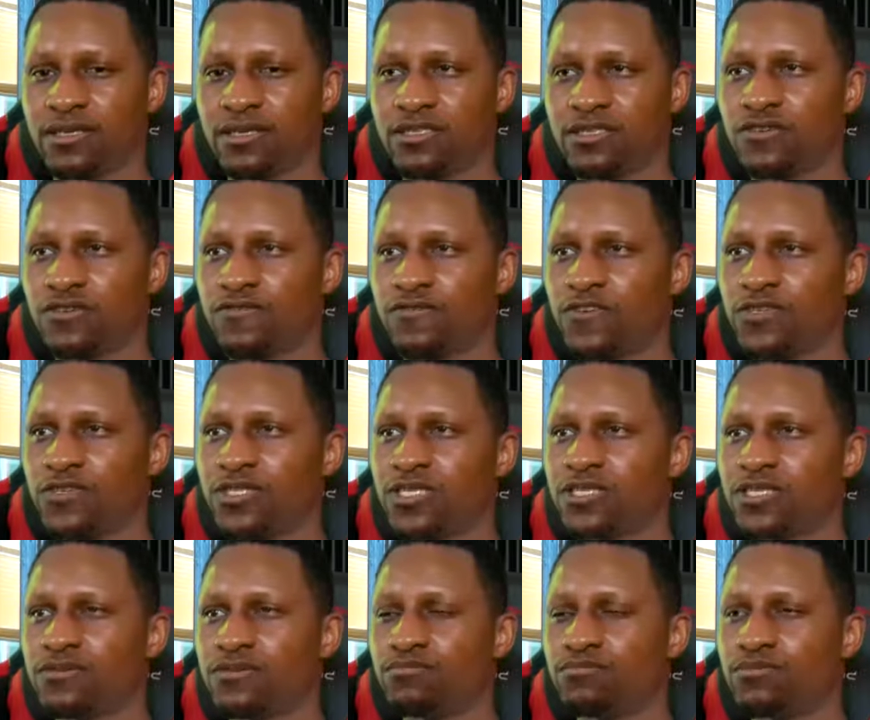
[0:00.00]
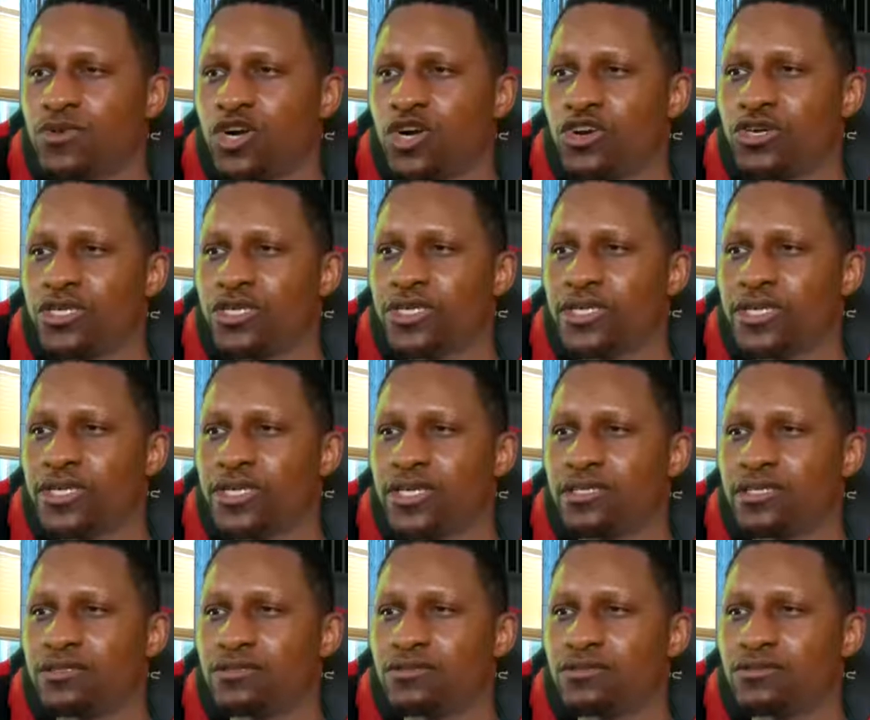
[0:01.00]
So first is Mark
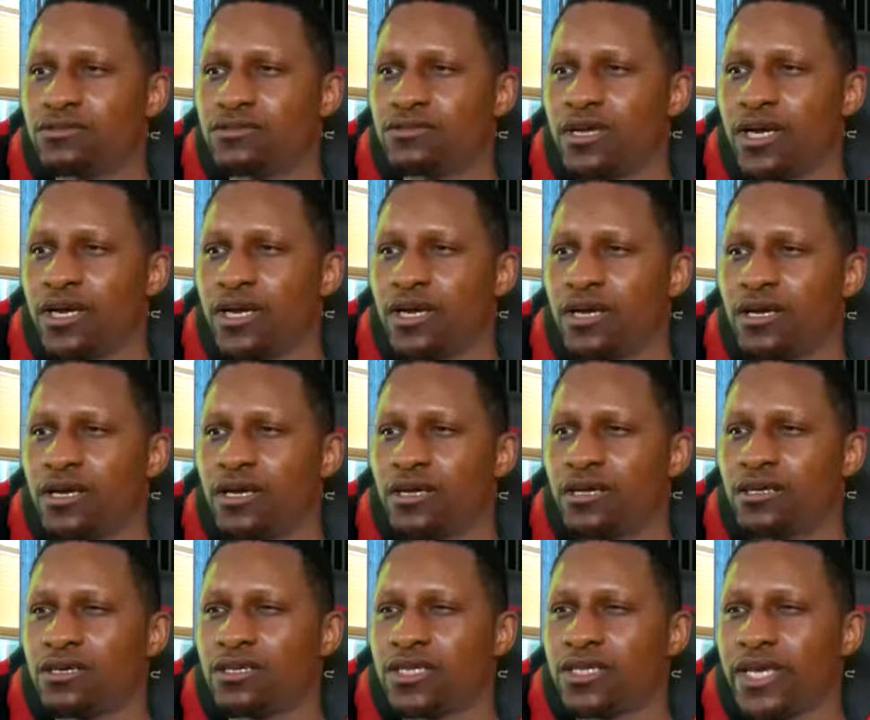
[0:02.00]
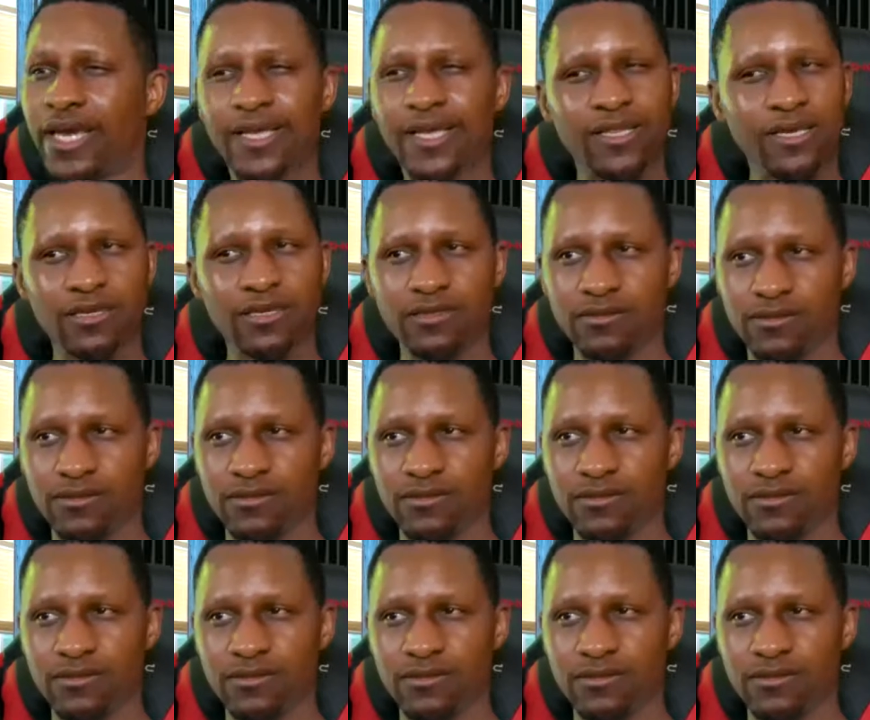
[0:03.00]
and Kayla.